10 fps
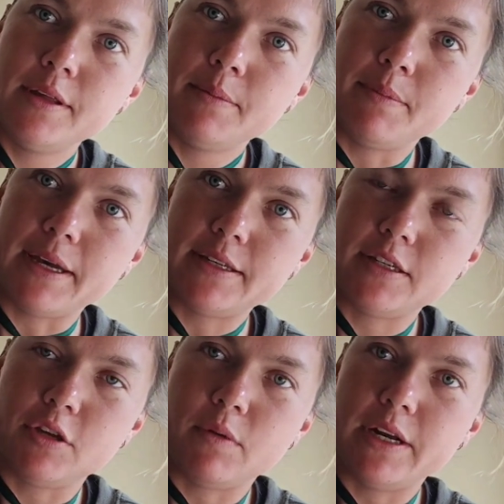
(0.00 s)
but
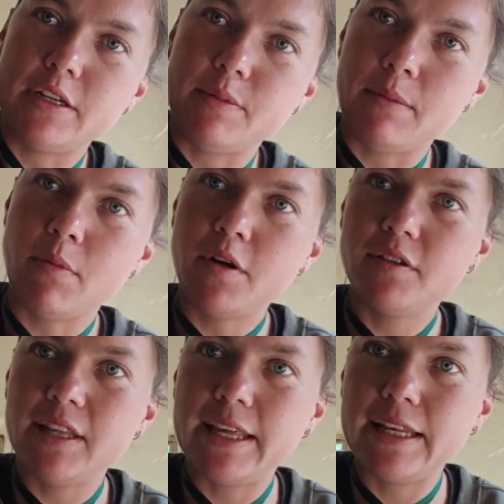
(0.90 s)
you want it to be
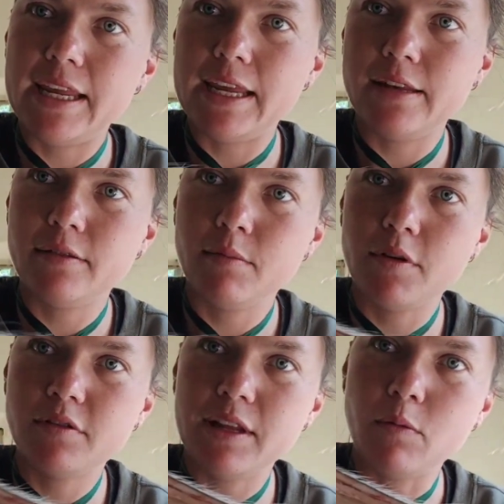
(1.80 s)
mostly clean,
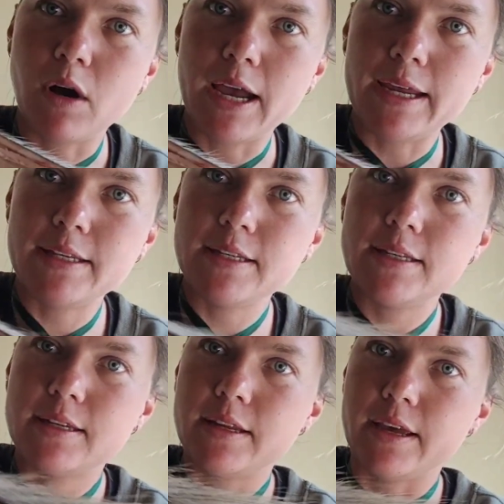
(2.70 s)
mostly
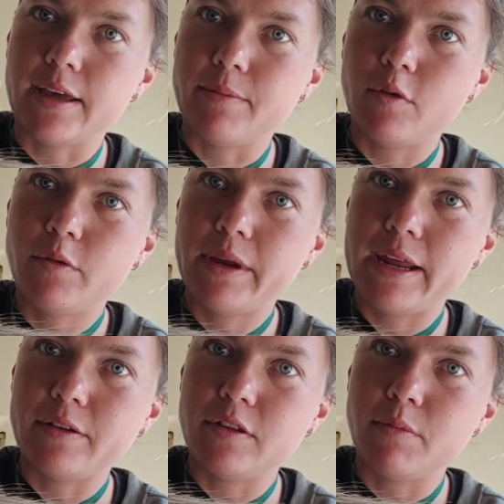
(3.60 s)
white, all the way
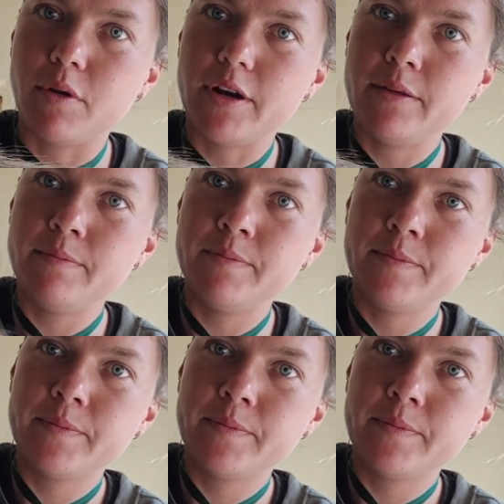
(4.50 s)
down to the bottom.